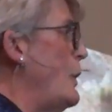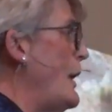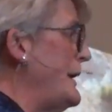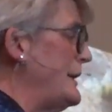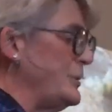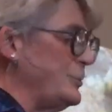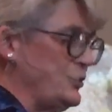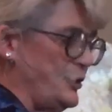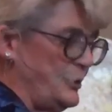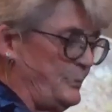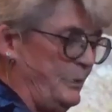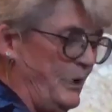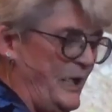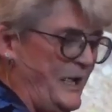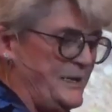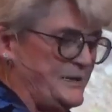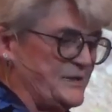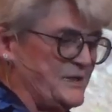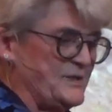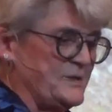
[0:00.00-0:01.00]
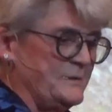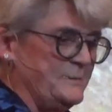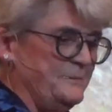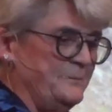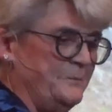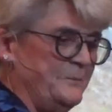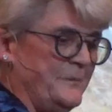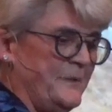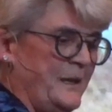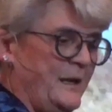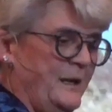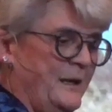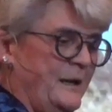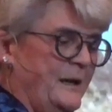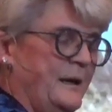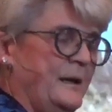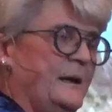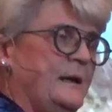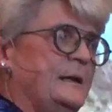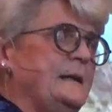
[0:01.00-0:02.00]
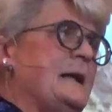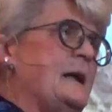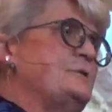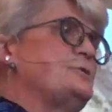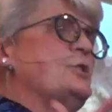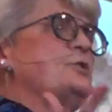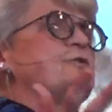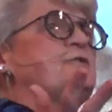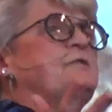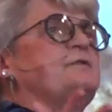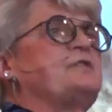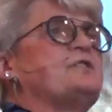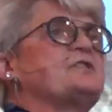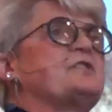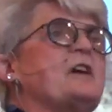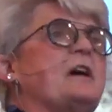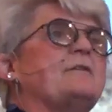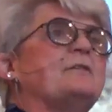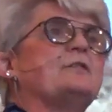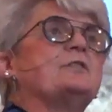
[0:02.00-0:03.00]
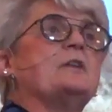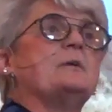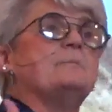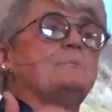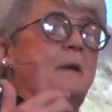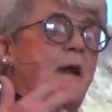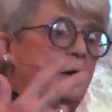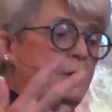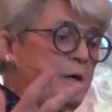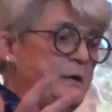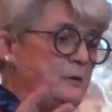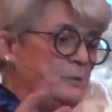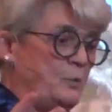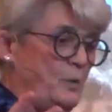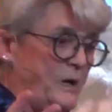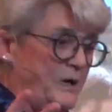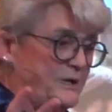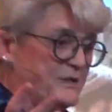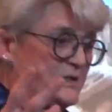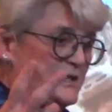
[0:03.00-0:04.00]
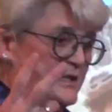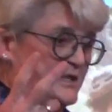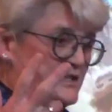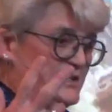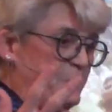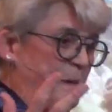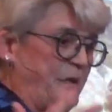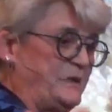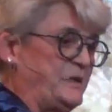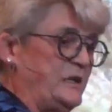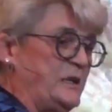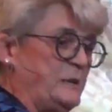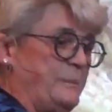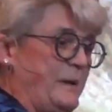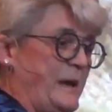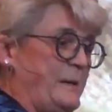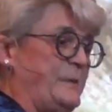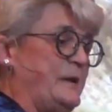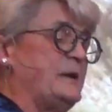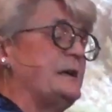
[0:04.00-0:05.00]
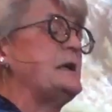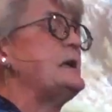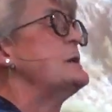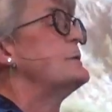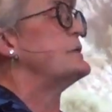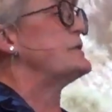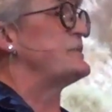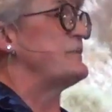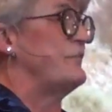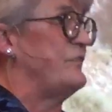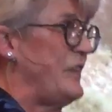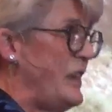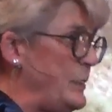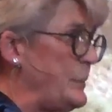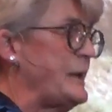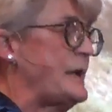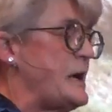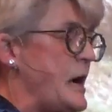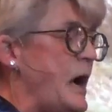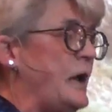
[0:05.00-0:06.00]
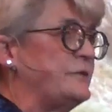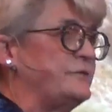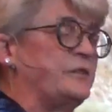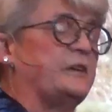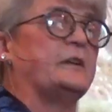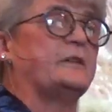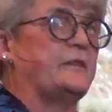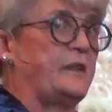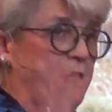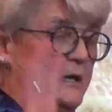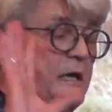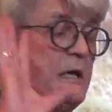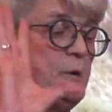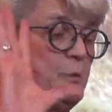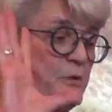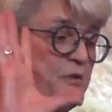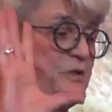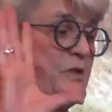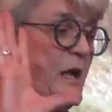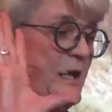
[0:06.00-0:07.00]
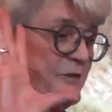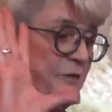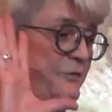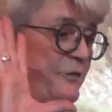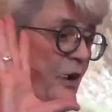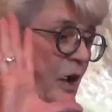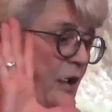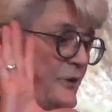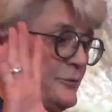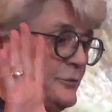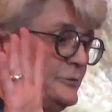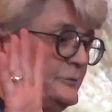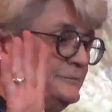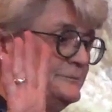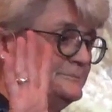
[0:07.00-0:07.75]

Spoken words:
wedding took place. Now, Joseph discovered that Mary was expecting a baby, and he was very confident that he was not the father.